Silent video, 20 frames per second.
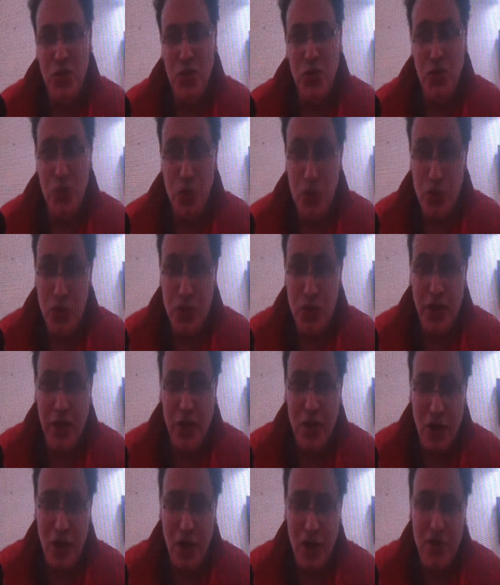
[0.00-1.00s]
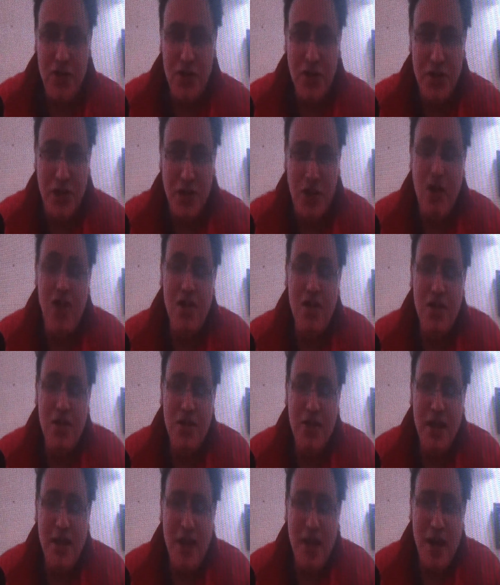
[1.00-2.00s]
to use technology,
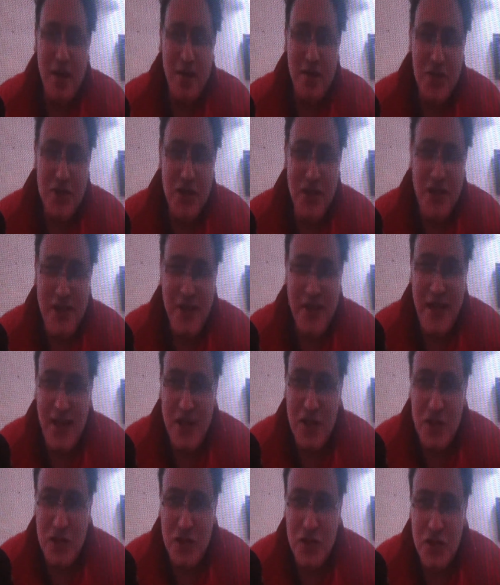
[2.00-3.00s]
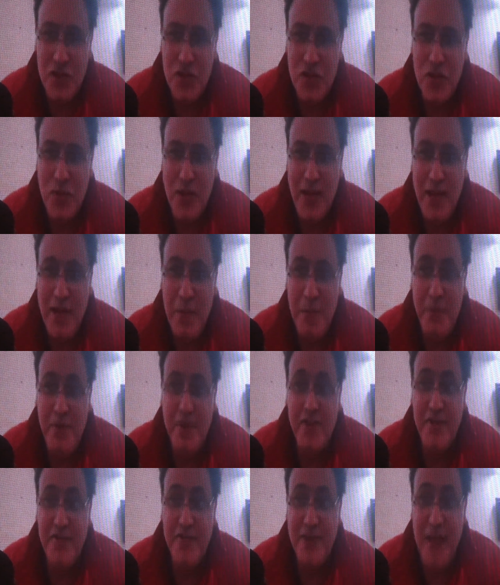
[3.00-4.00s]
technology like artificial intelligence, to help
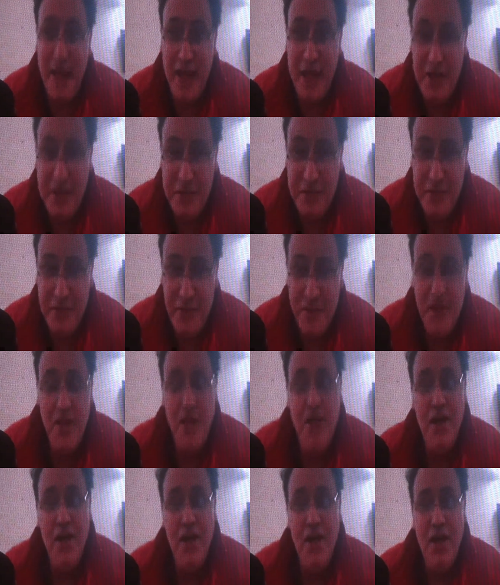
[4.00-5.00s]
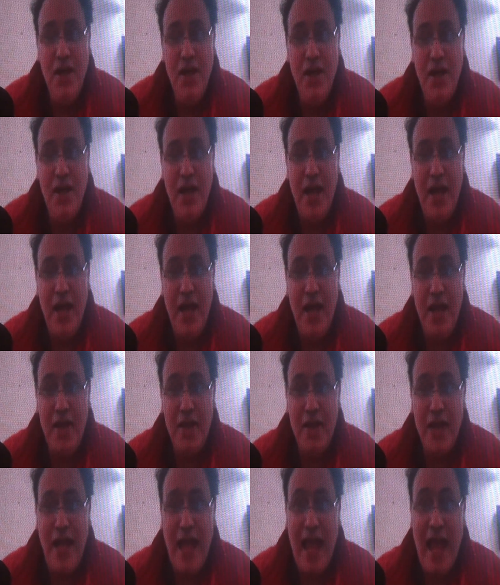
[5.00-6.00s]
revive
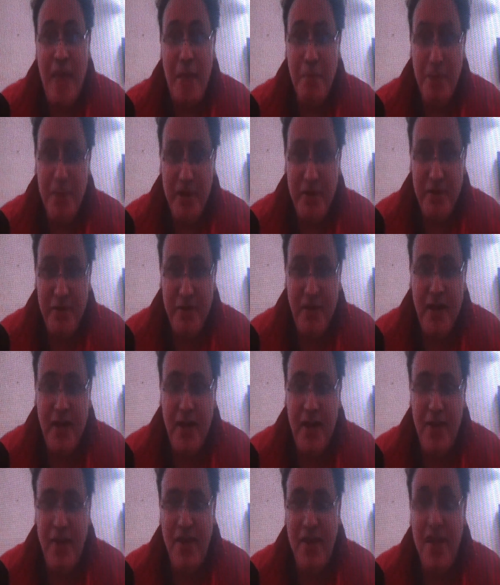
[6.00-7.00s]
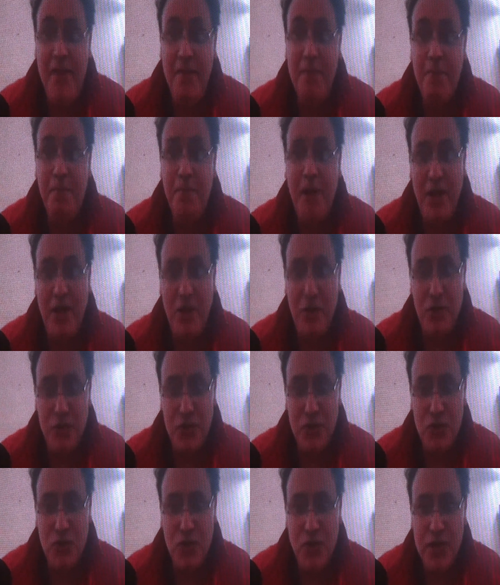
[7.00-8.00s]
and amplify the impact
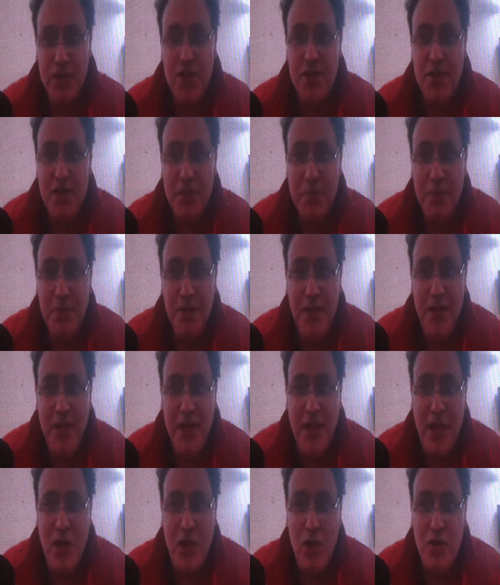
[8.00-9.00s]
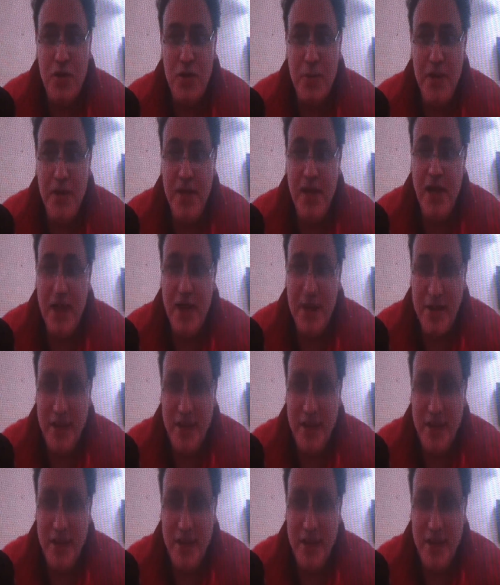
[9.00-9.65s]
of stories simply cannot be